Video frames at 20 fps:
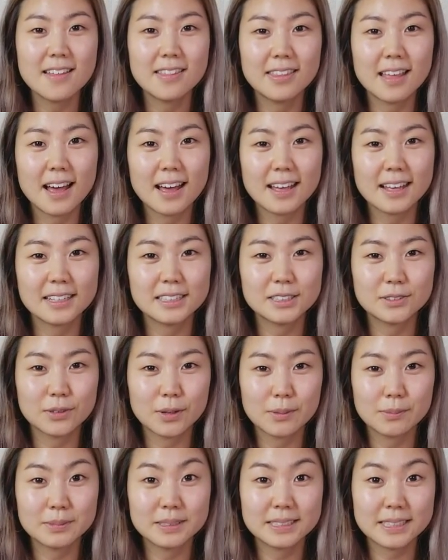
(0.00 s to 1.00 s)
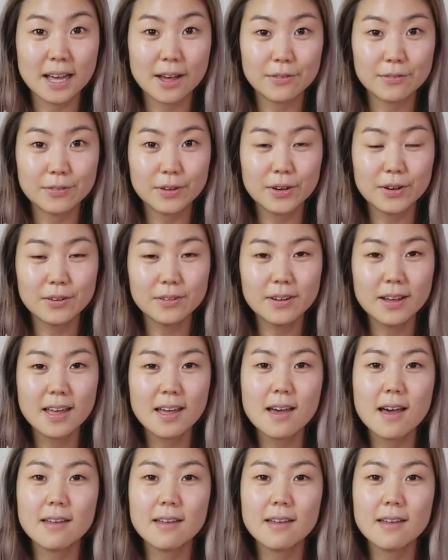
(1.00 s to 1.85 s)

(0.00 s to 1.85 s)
that is from Sappho,